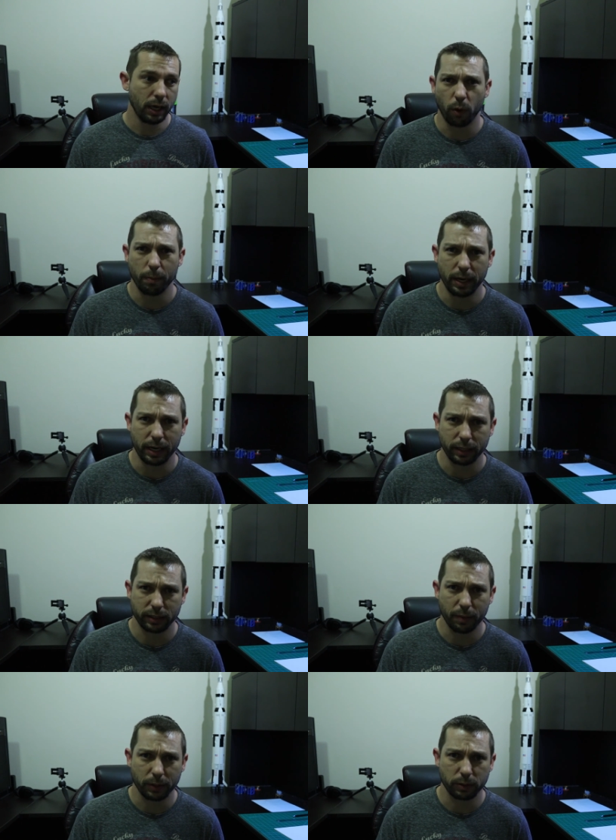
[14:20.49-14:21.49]
Four minute and
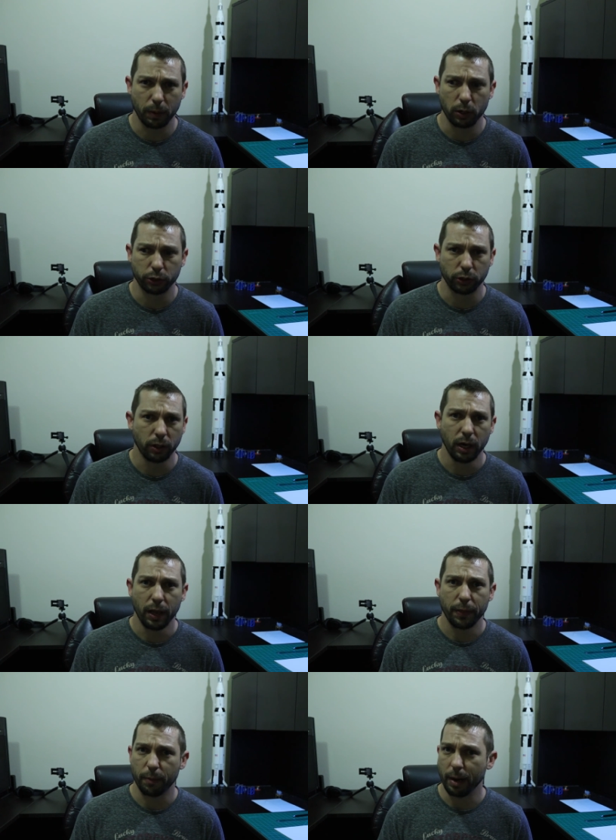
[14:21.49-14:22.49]
sub-exposure,
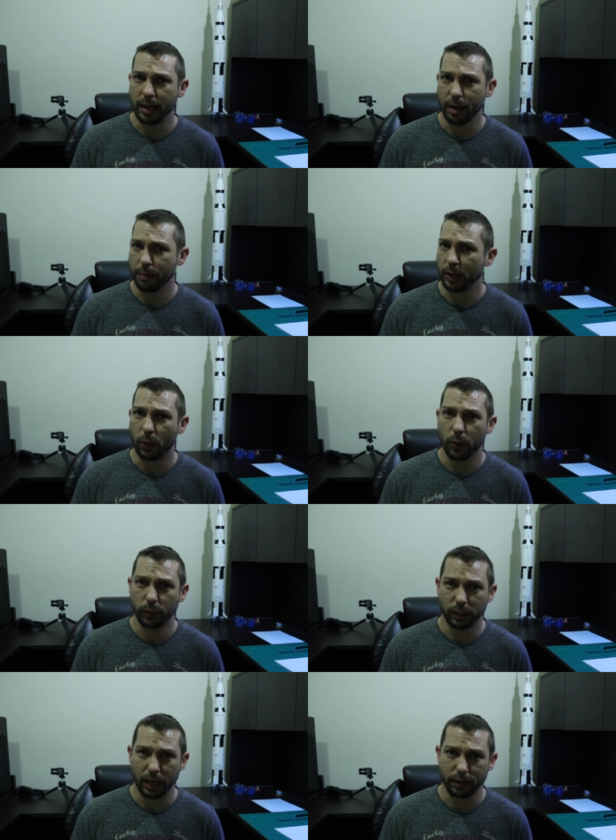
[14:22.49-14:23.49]
there might not be a
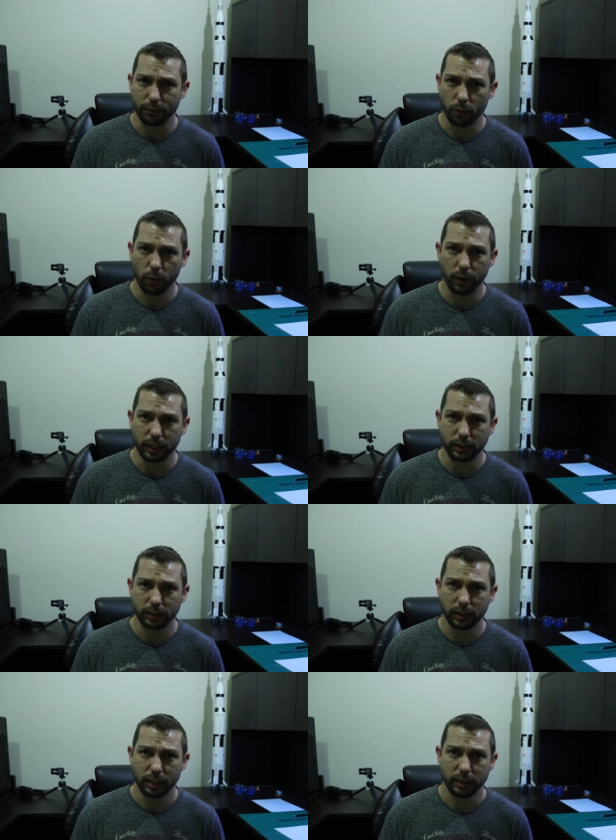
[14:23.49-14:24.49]
whole lot of
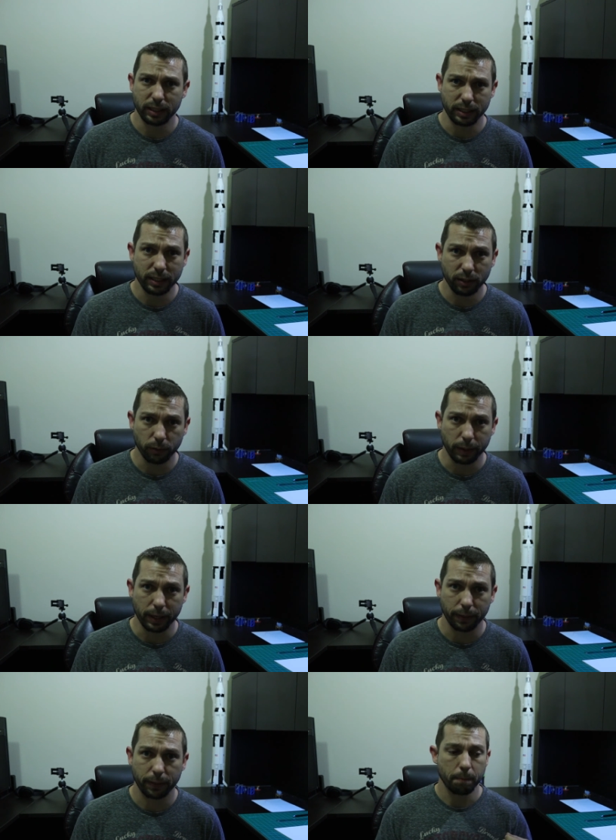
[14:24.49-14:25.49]
noise to deal
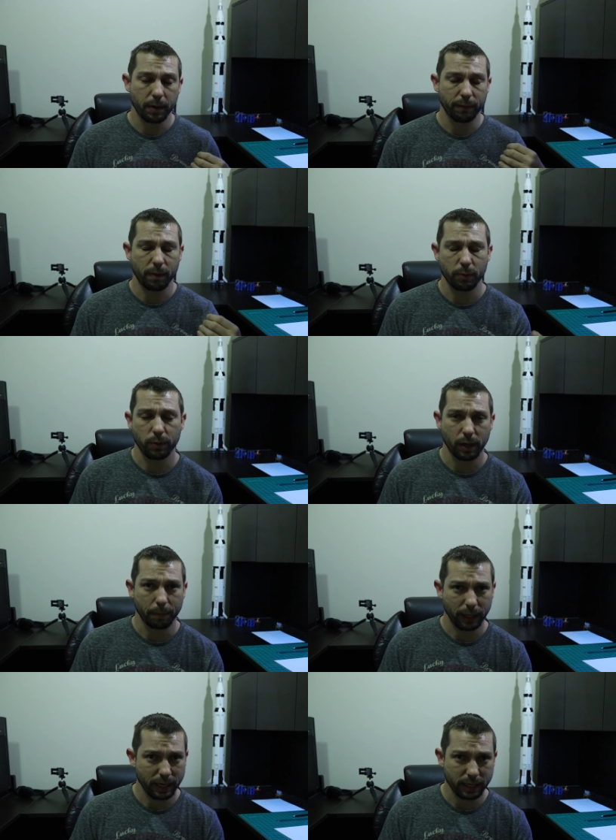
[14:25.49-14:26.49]
with, but if I'm doing a
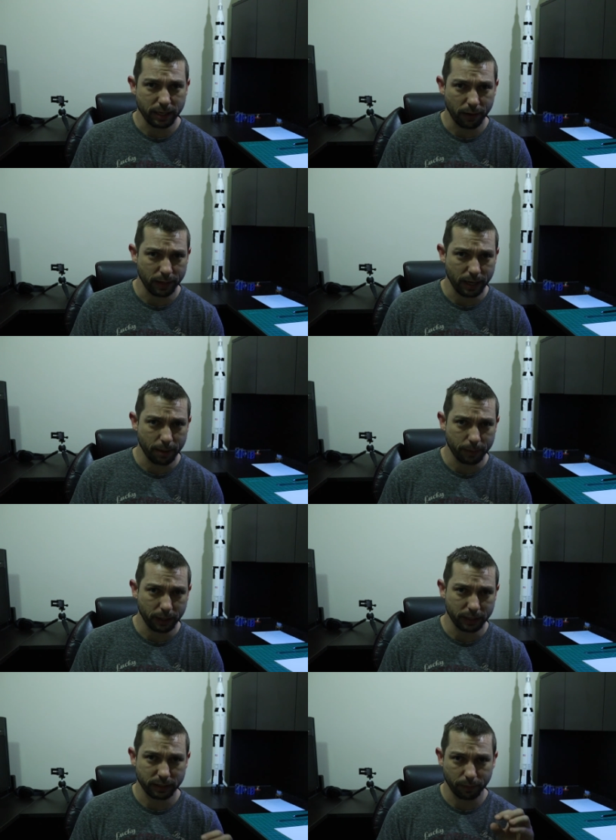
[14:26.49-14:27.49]
planetary
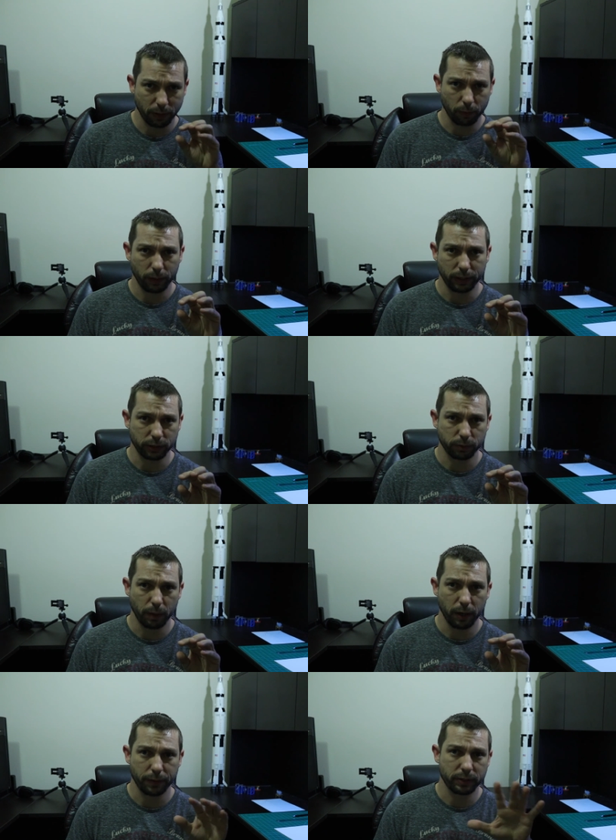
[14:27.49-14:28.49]
nebula, something really
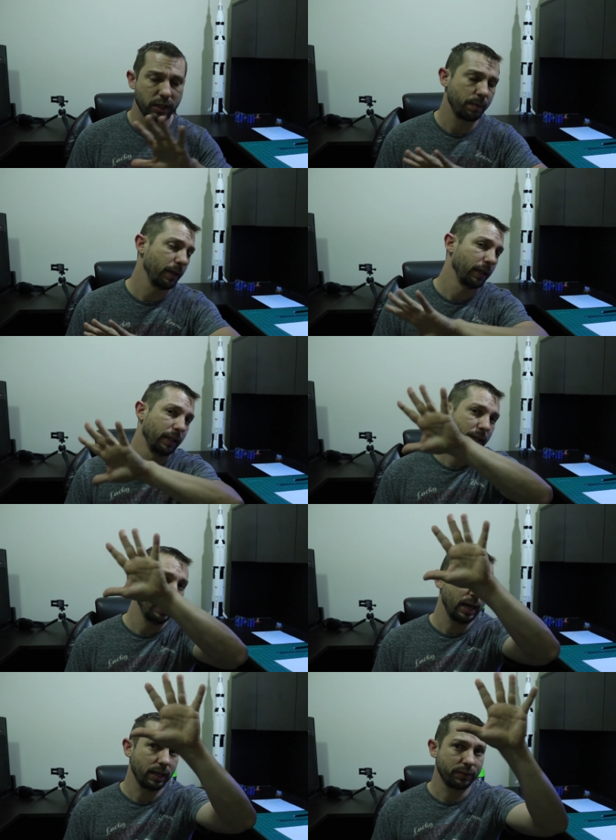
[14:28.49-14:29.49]
small, there's going to be a
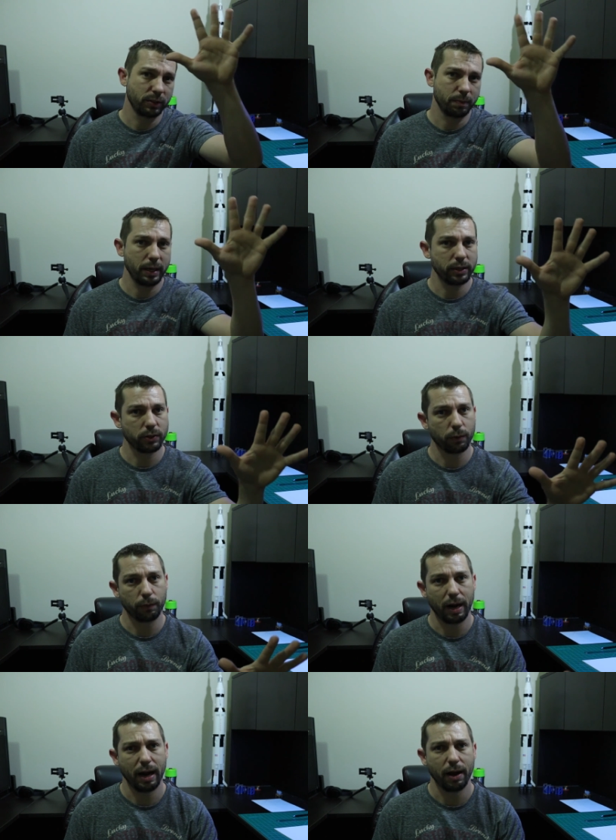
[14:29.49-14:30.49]
lot of space
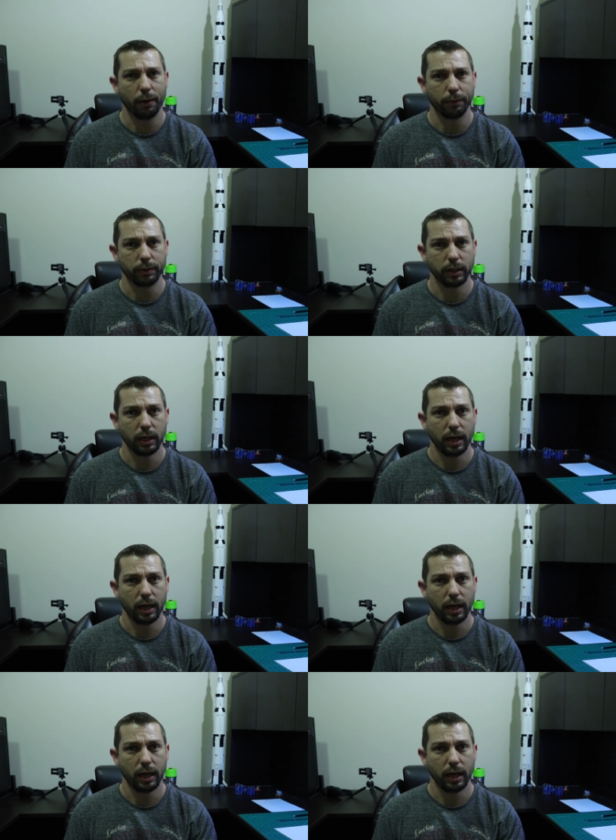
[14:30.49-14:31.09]
around,